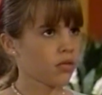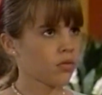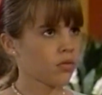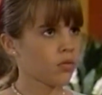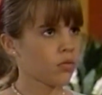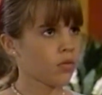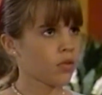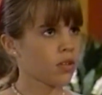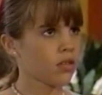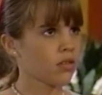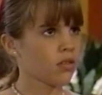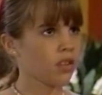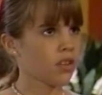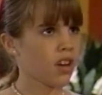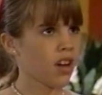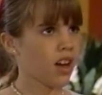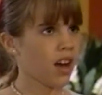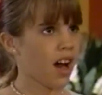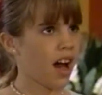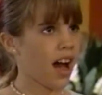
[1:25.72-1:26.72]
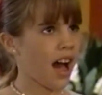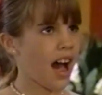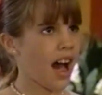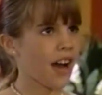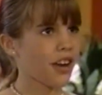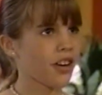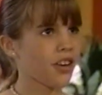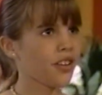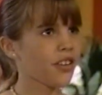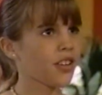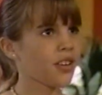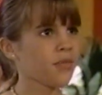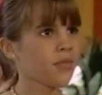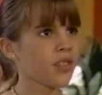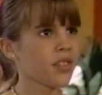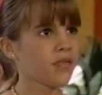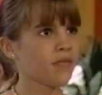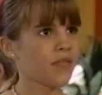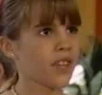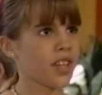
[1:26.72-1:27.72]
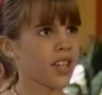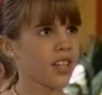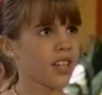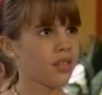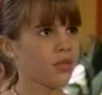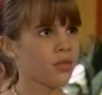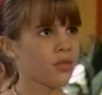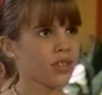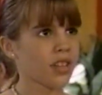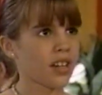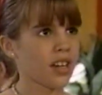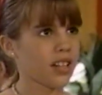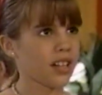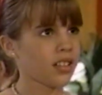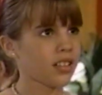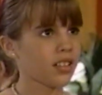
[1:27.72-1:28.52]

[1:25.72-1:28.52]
Well, I heard him invite Nora.